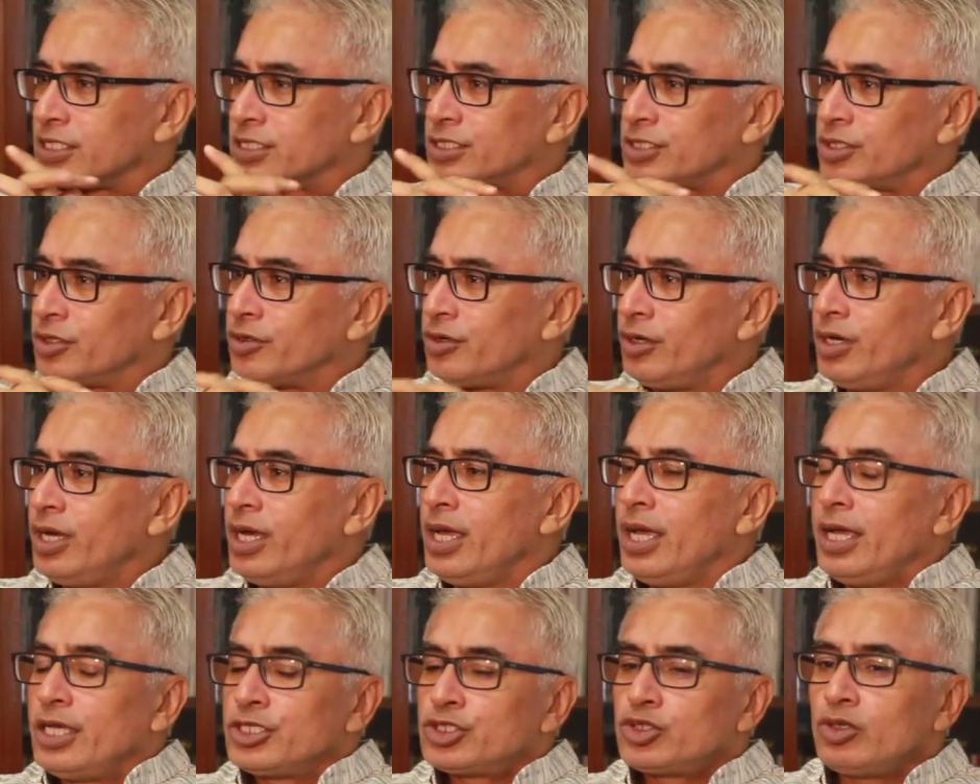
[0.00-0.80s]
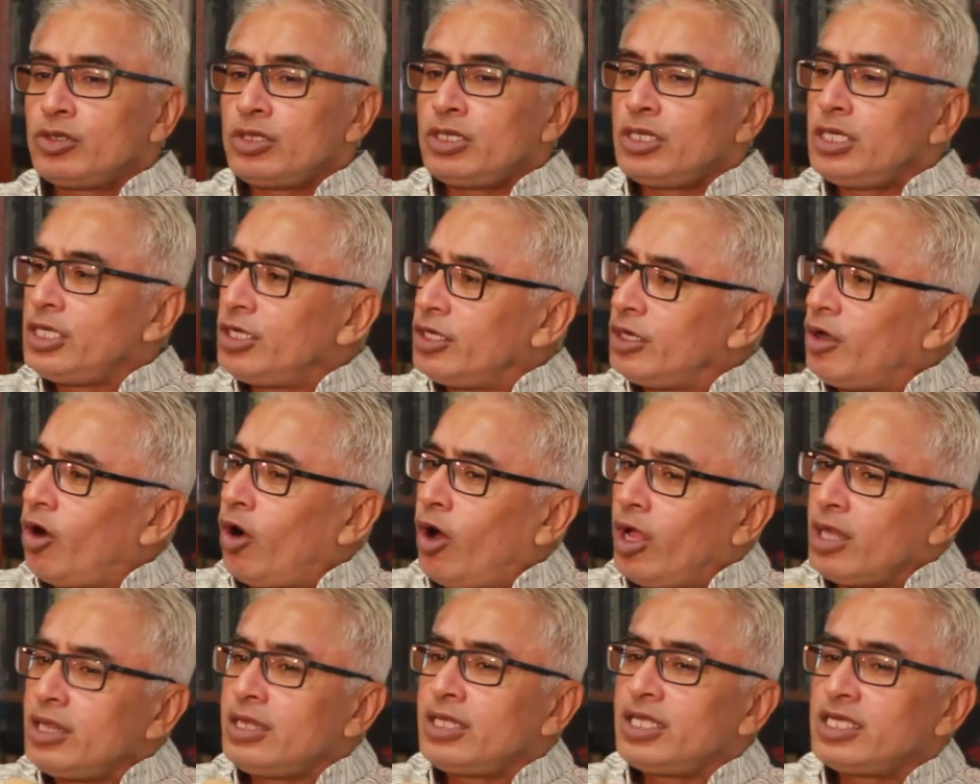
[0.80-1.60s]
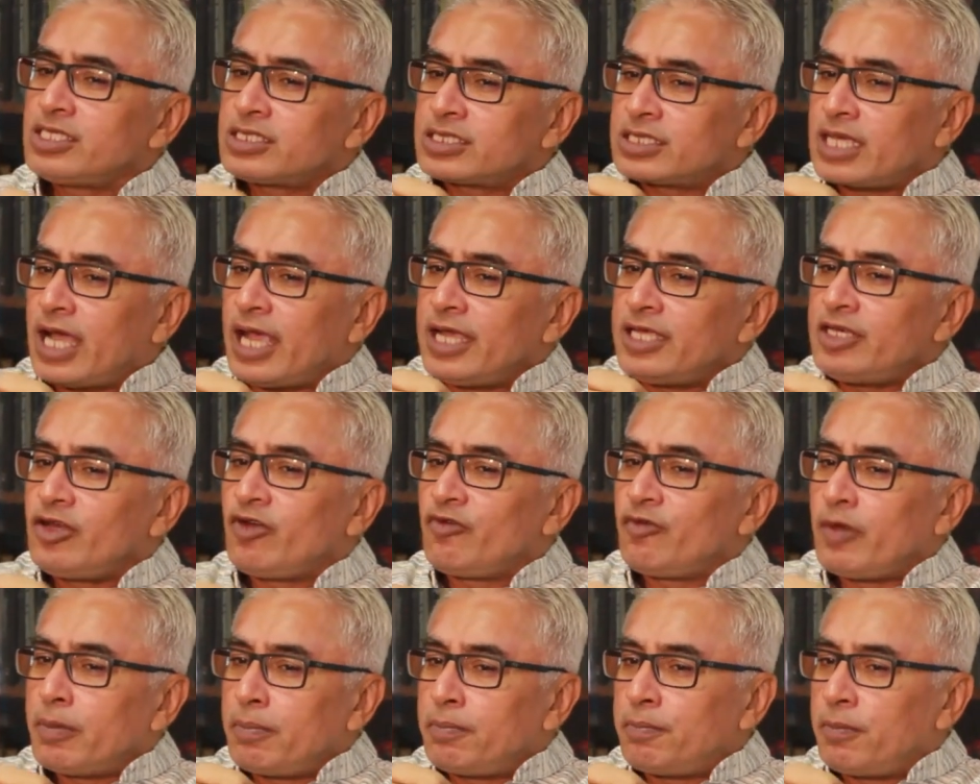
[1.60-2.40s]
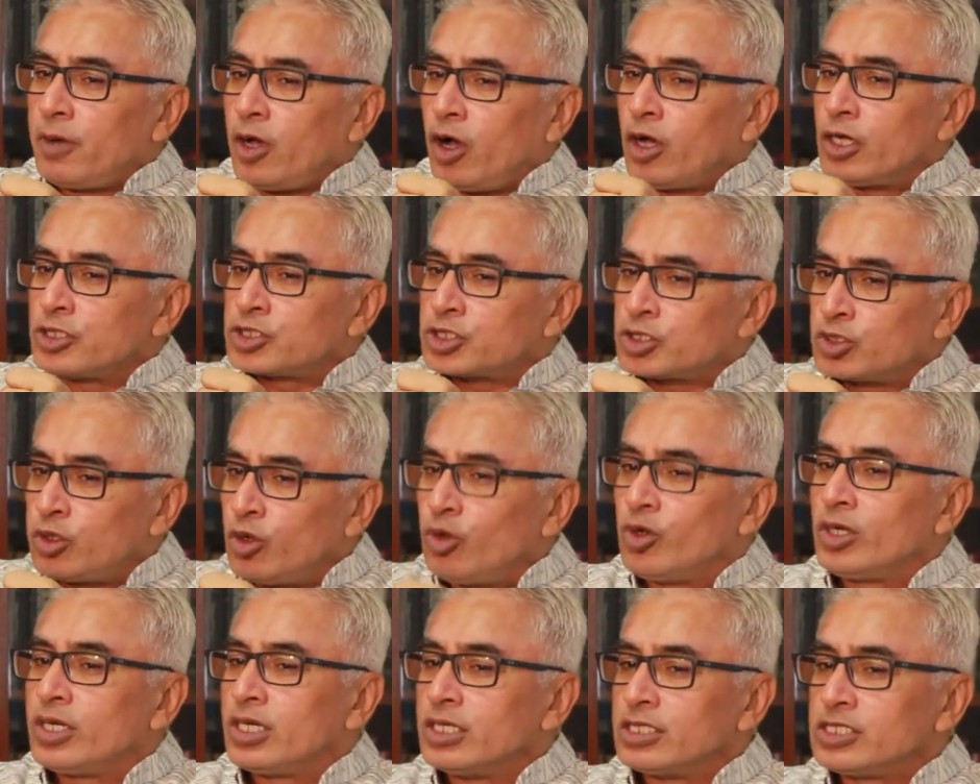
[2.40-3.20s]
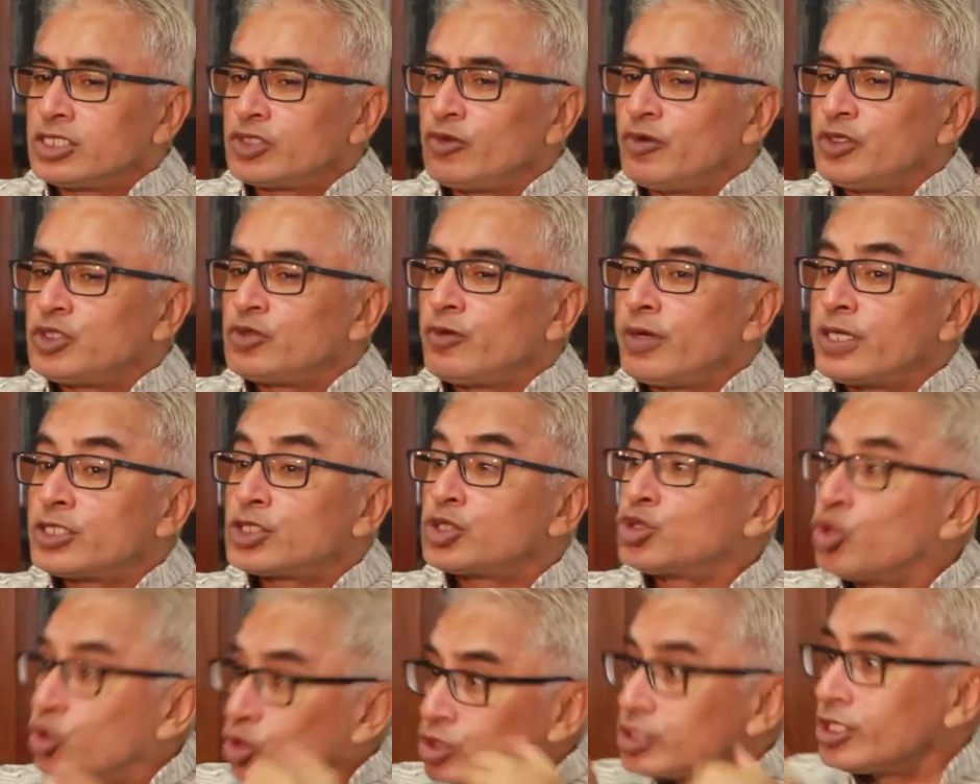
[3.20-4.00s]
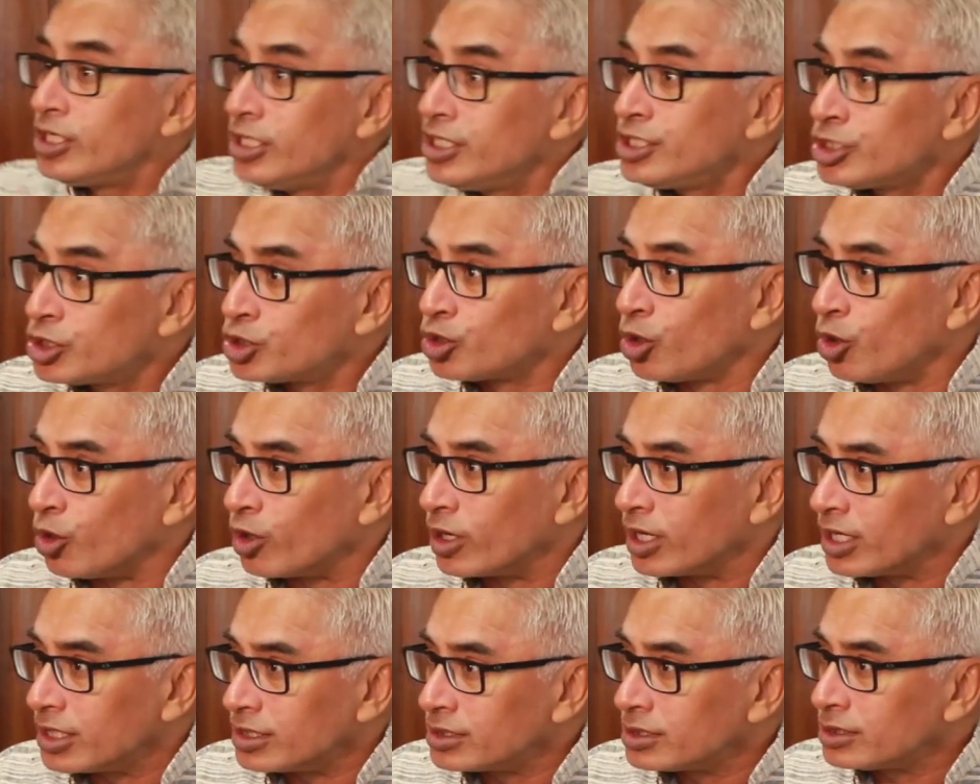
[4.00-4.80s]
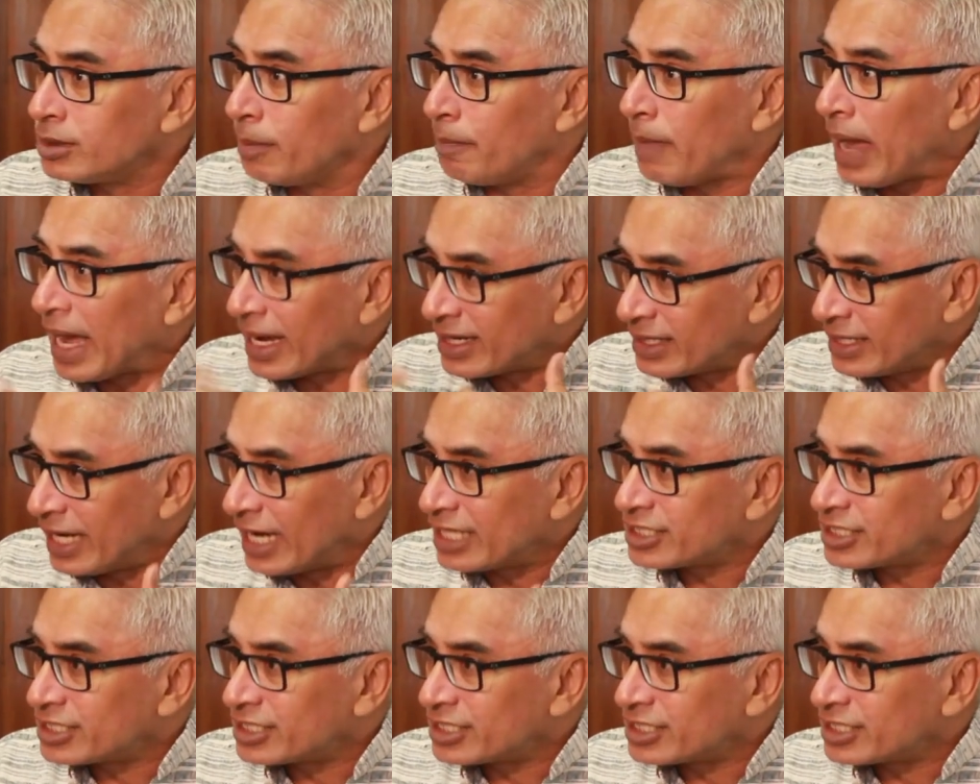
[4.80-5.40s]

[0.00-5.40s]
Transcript: purposes. You know, so all these kind of a, uh, slogans which were socialist slogans,